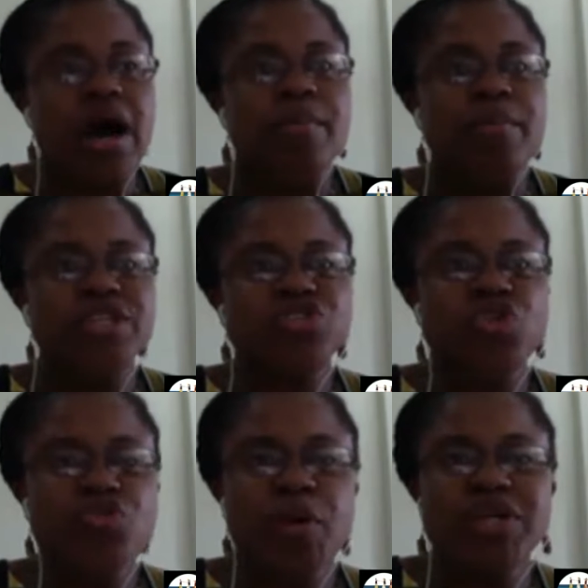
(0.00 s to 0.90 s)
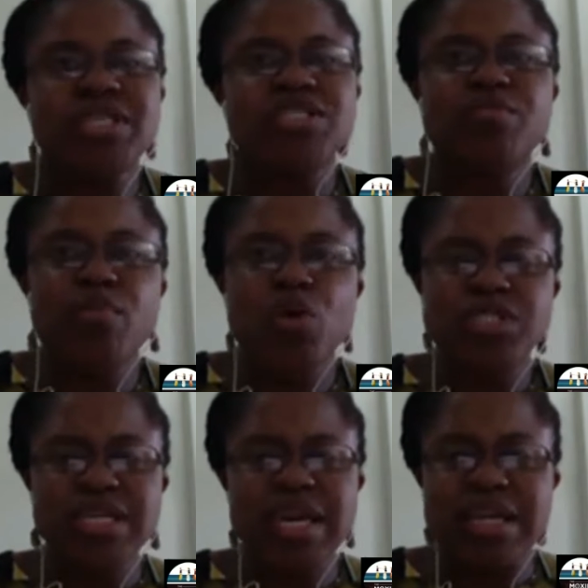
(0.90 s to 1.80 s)
So robotics
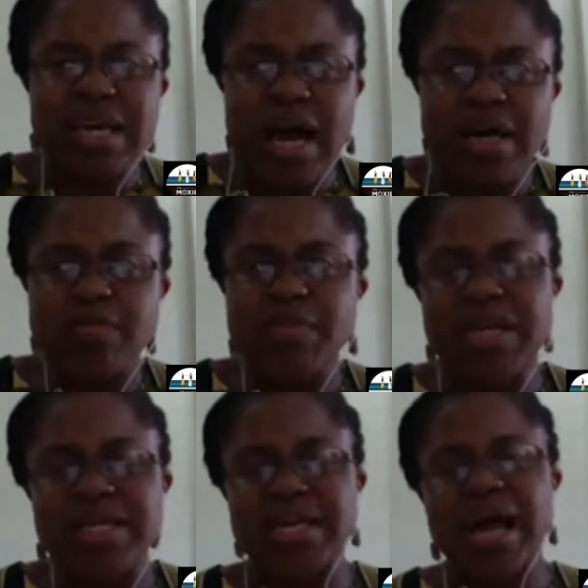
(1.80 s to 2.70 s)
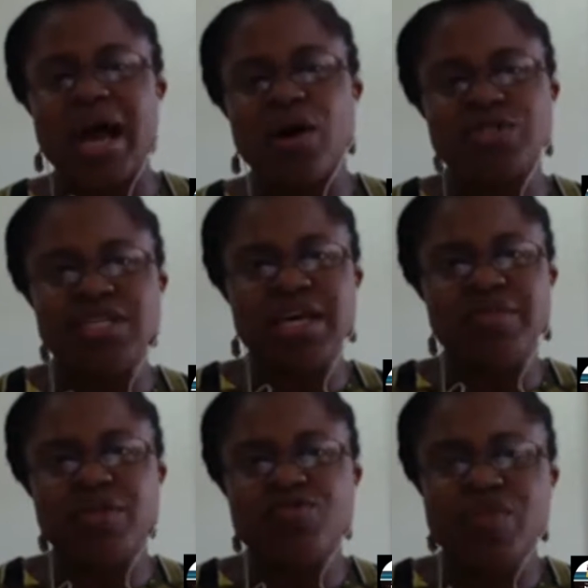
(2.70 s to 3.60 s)
mostly in Ghana plays out in
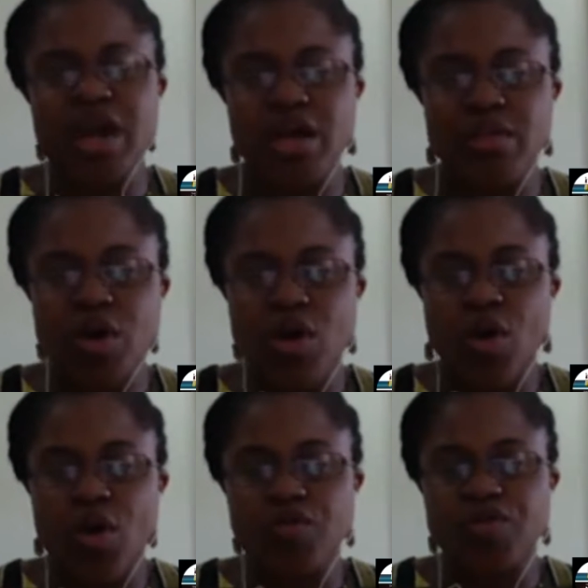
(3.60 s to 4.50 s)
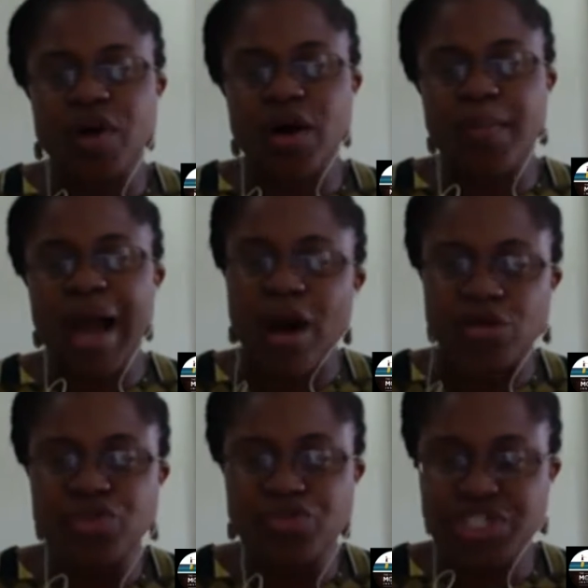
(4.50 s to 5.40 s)
the realm of
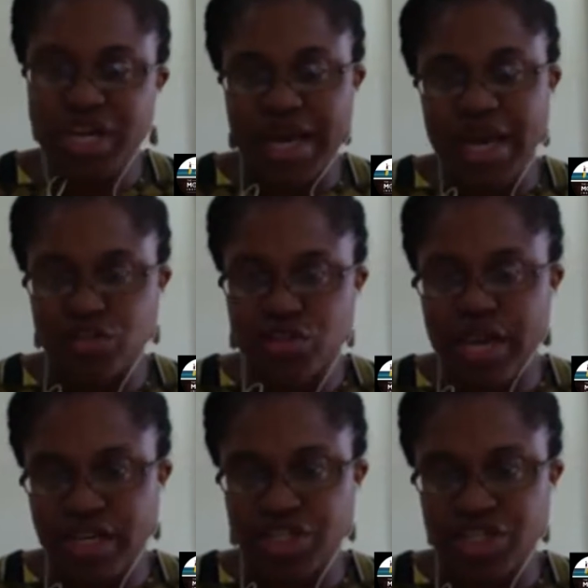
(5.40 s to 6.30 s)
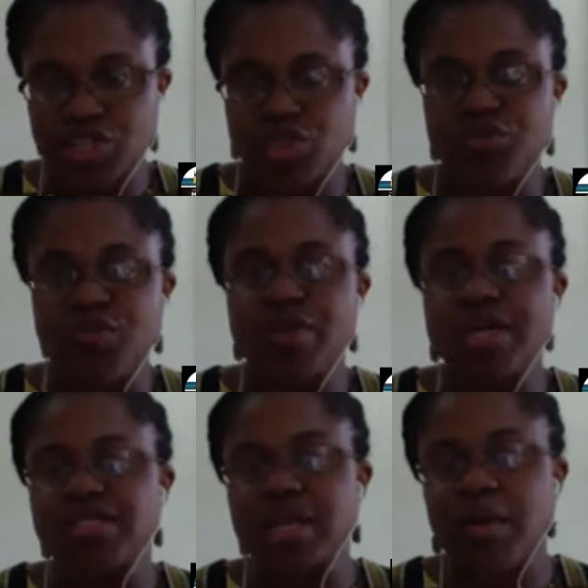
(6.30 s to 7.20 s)
outreach and education. So for
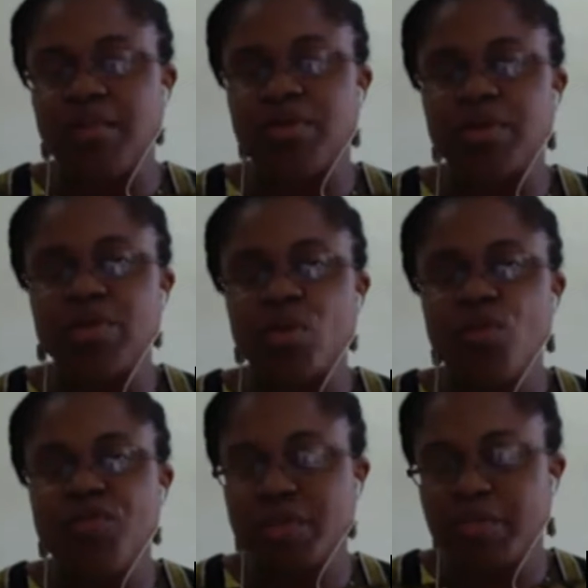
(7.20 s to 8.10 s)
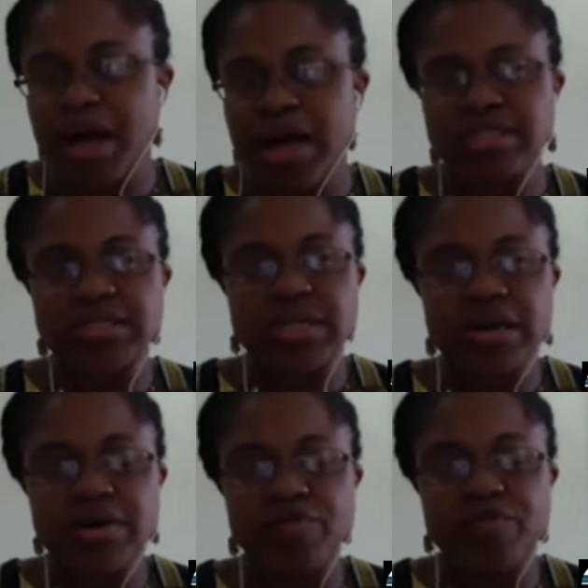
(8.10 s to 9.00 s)
example, over the past
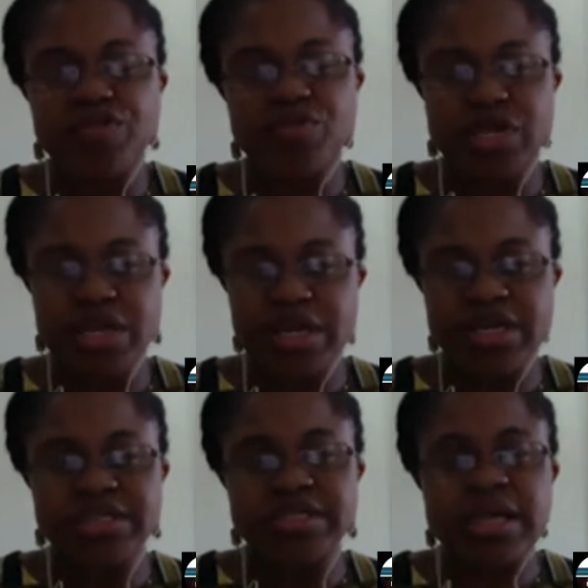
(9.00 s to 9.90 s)
few years,